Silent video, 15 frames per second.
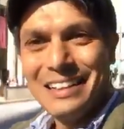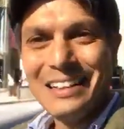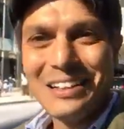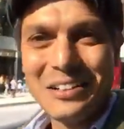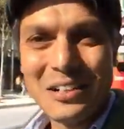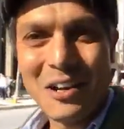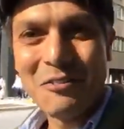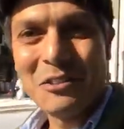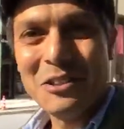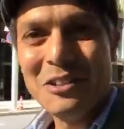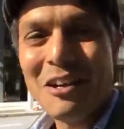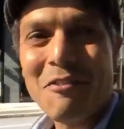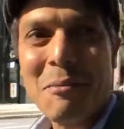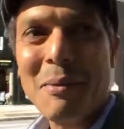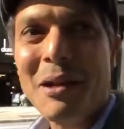Good afternoon
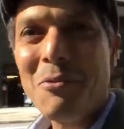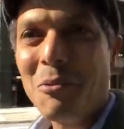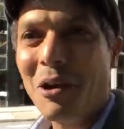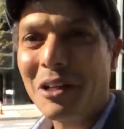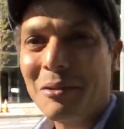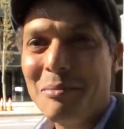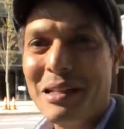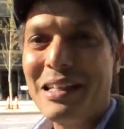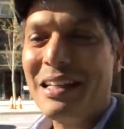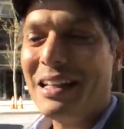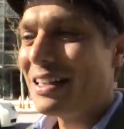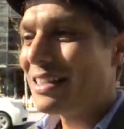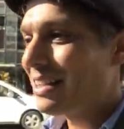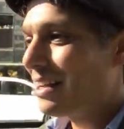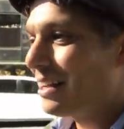everybody, welcome to
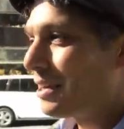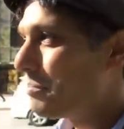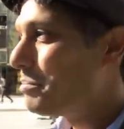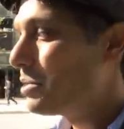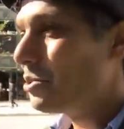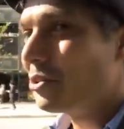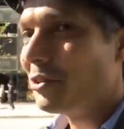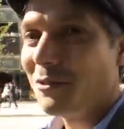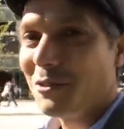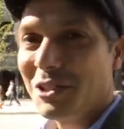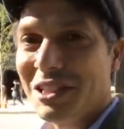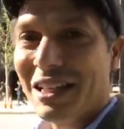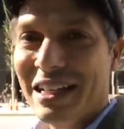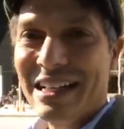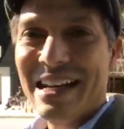Ginza on a beautiful
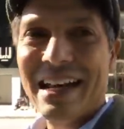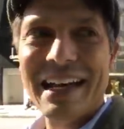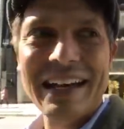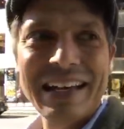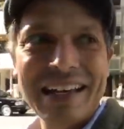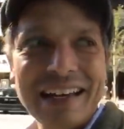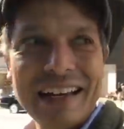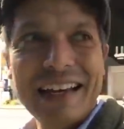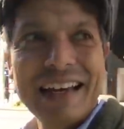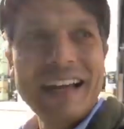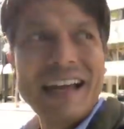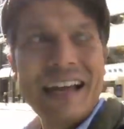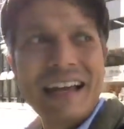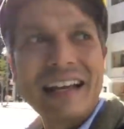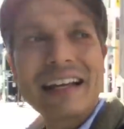sunny day.
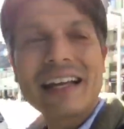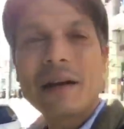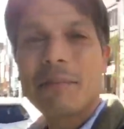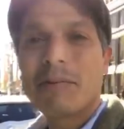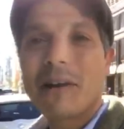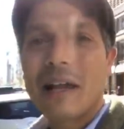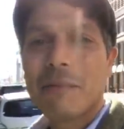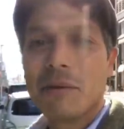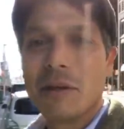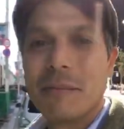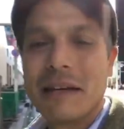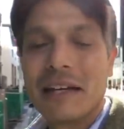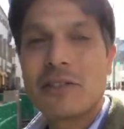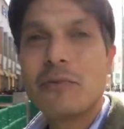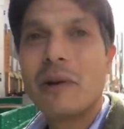And I got a problem
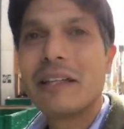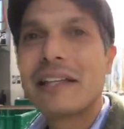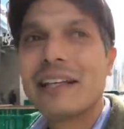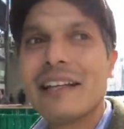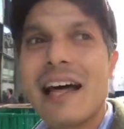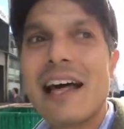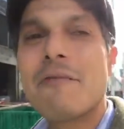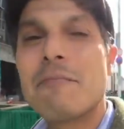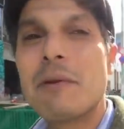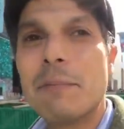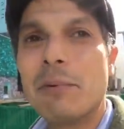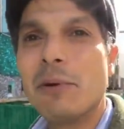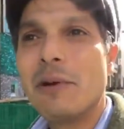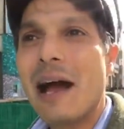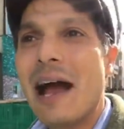and it's one that a lot of
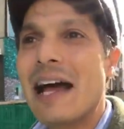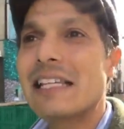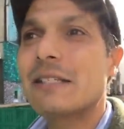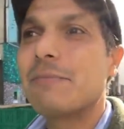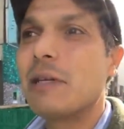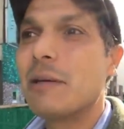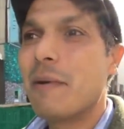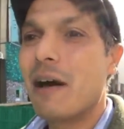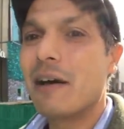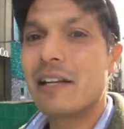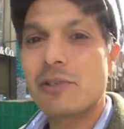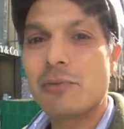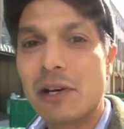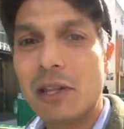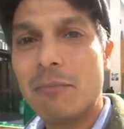people ask me about.
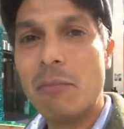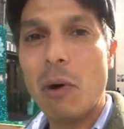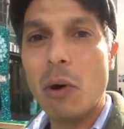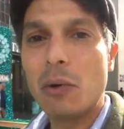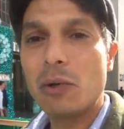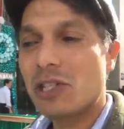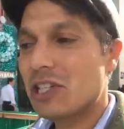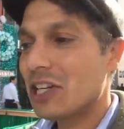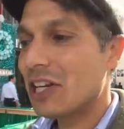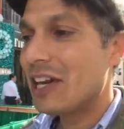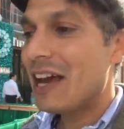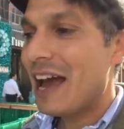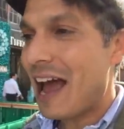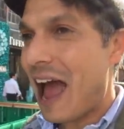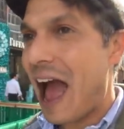It's one of the most
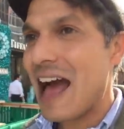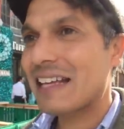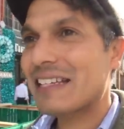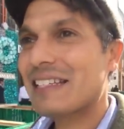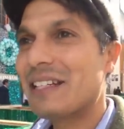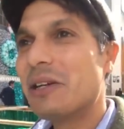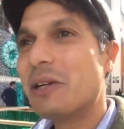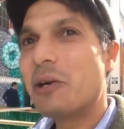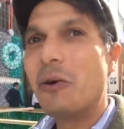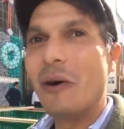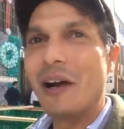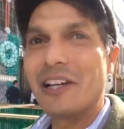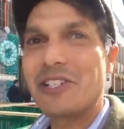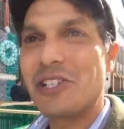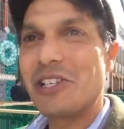asked
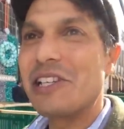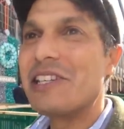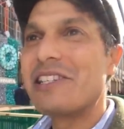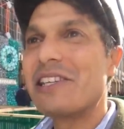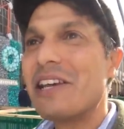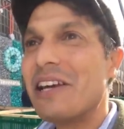questions